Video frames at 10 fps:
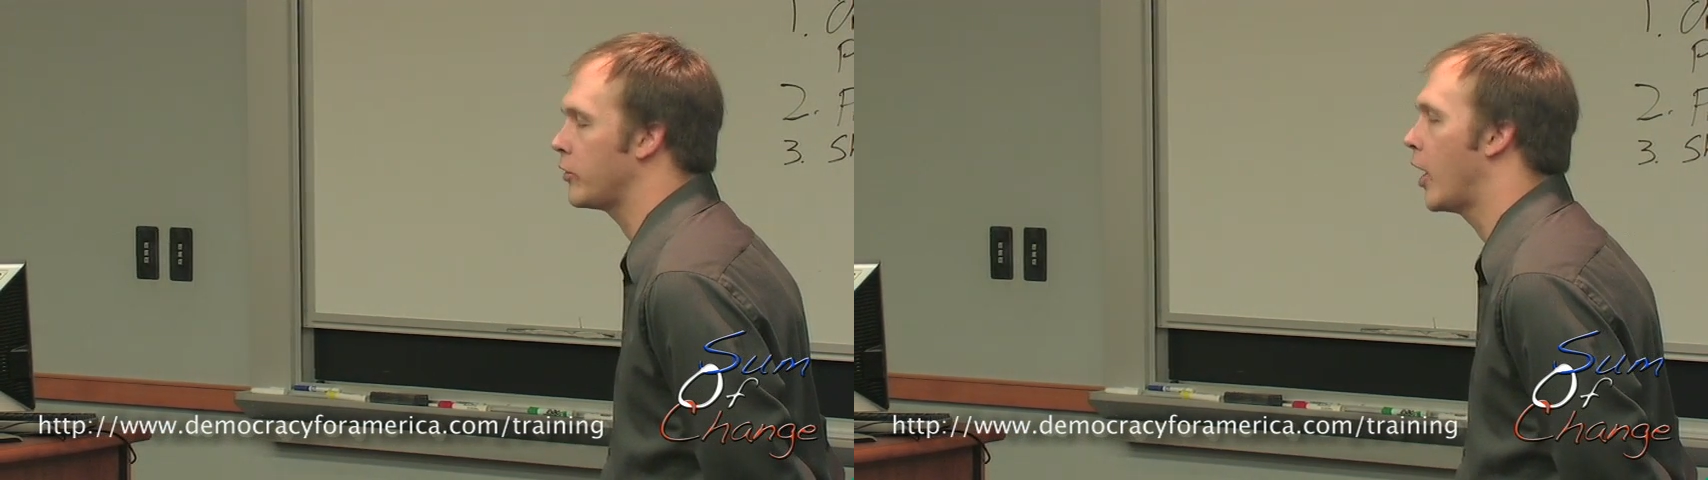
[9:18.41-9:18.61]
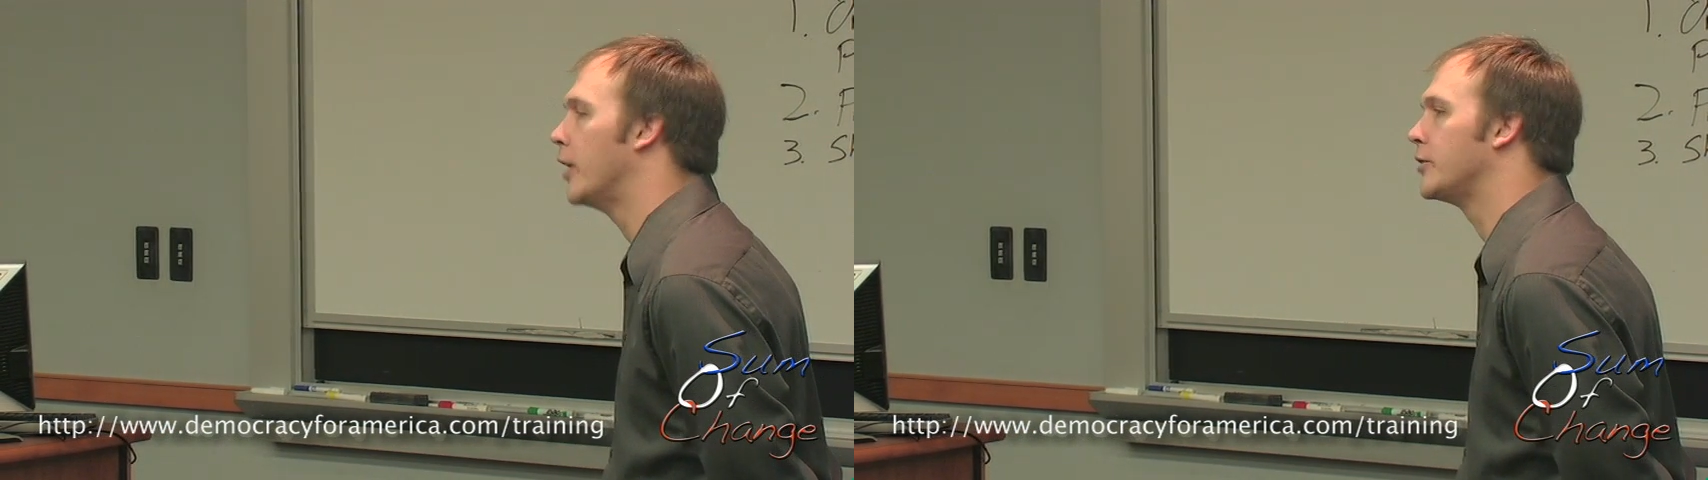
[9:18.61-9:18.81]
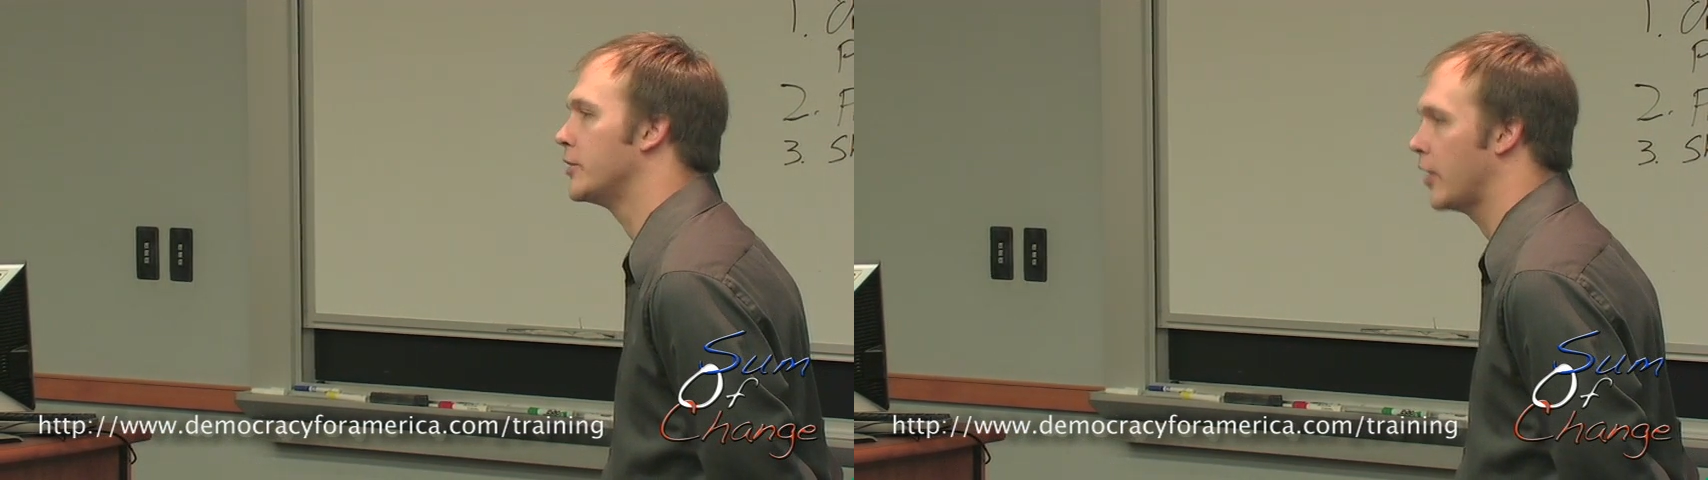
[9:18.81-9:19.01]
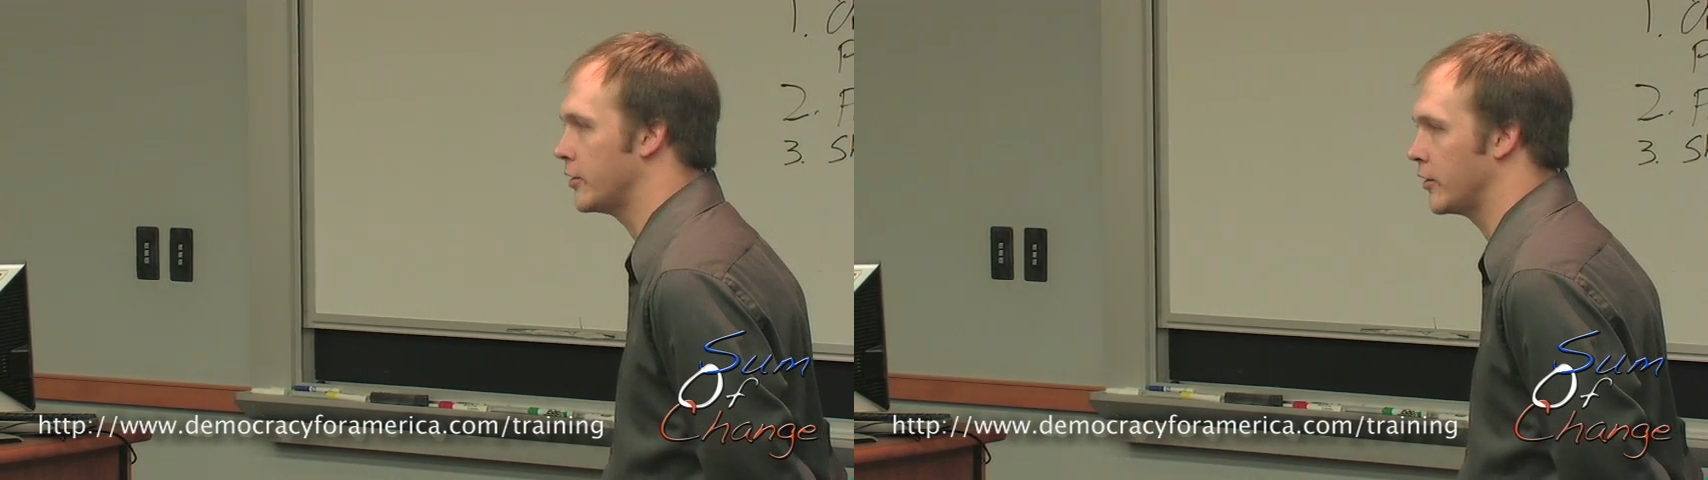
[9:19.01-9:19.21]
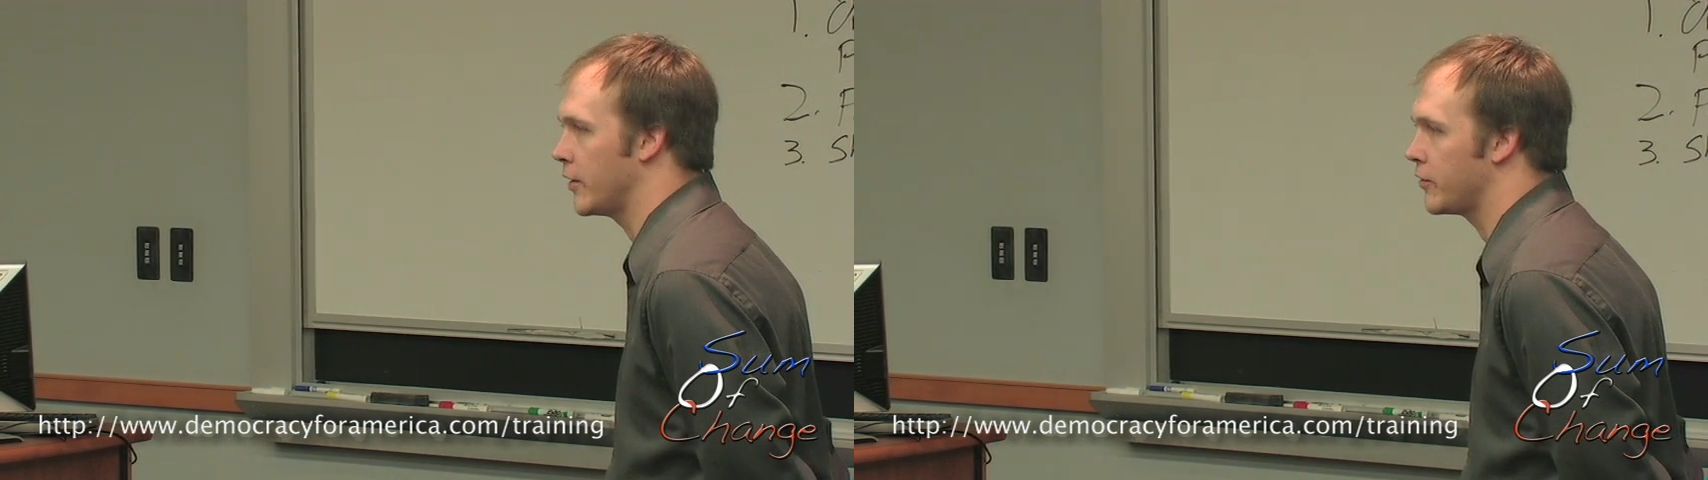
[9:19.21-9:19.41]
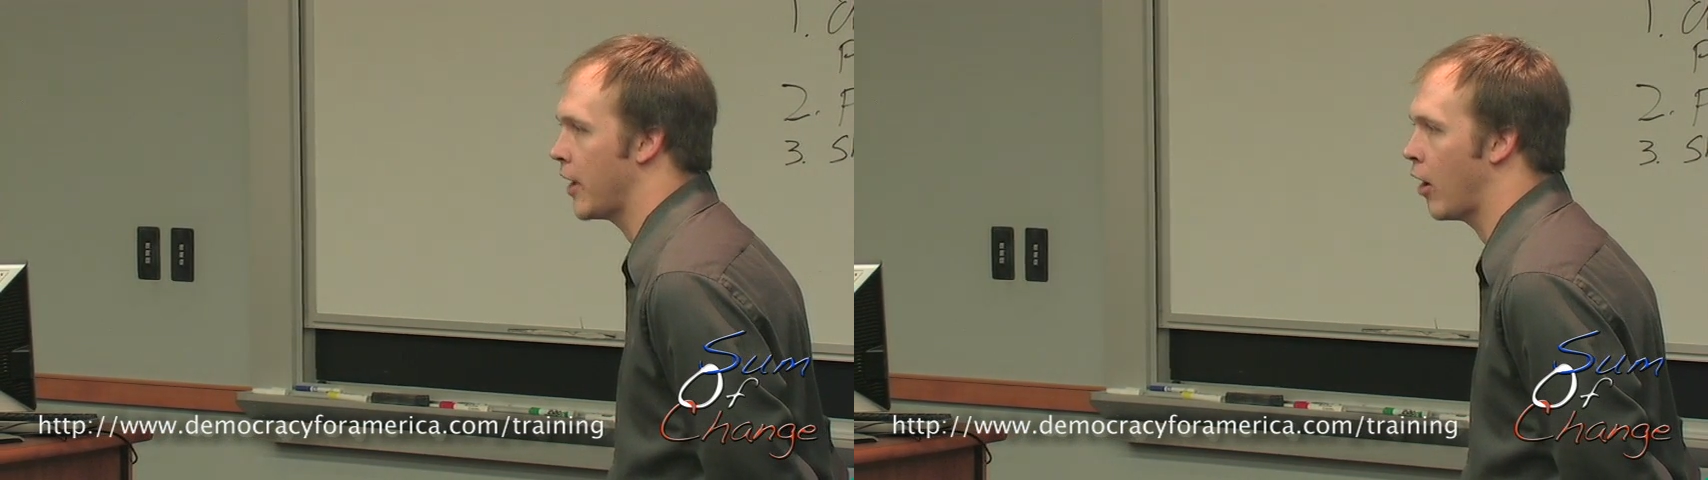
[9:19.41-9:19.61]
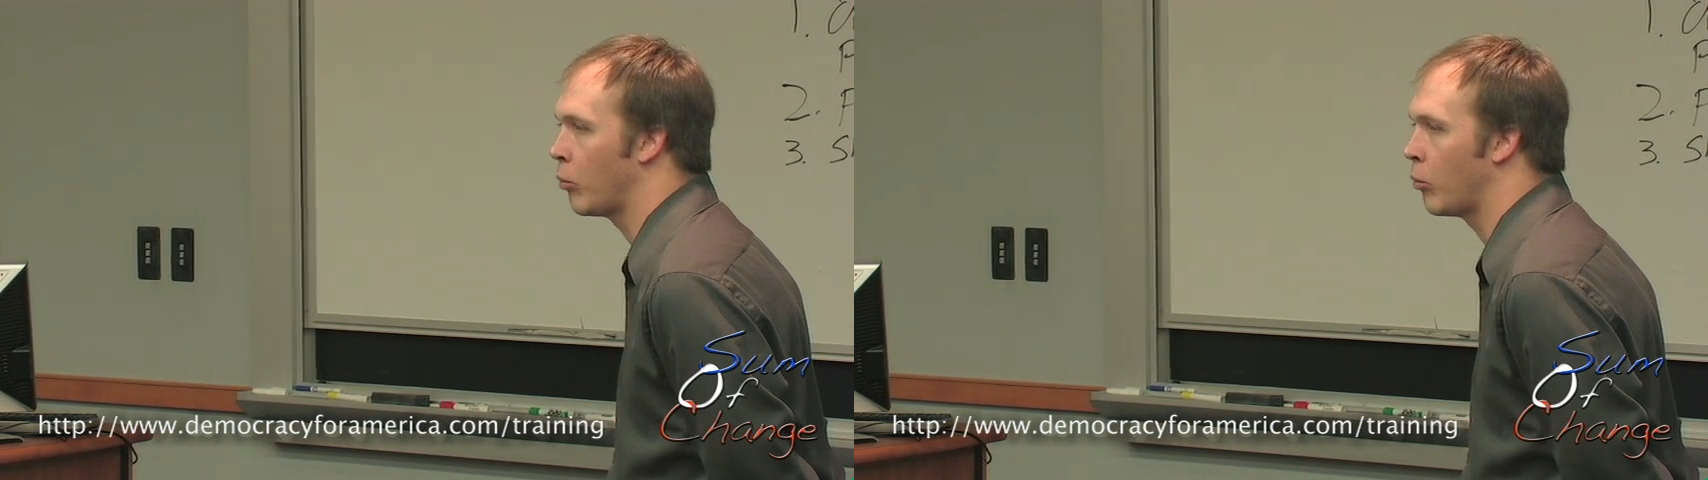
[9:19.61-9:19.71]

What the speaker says: tons and tons of these now,